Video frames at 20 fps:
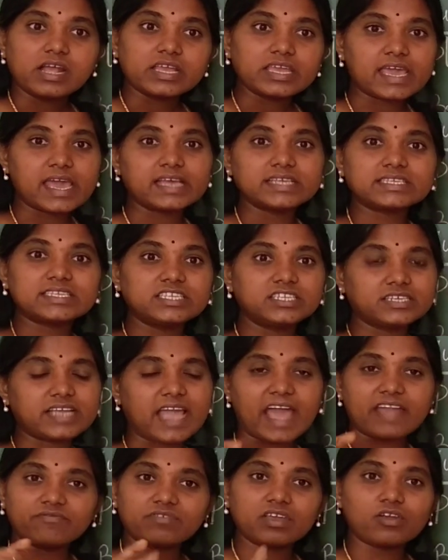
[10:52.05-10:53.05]
Yes.
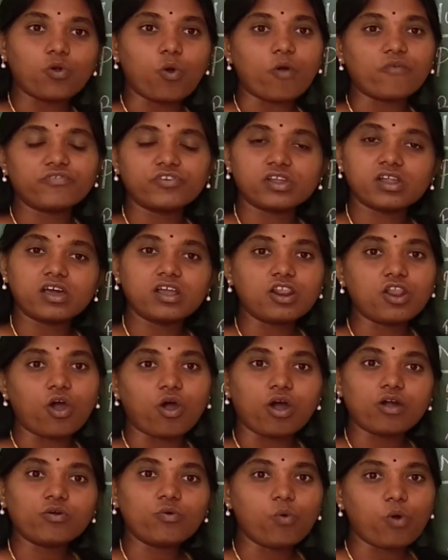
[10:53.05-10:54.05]
Can we go for a
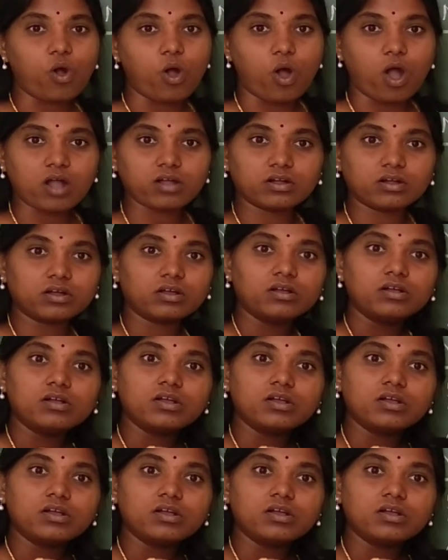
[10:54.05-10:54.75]
long walk?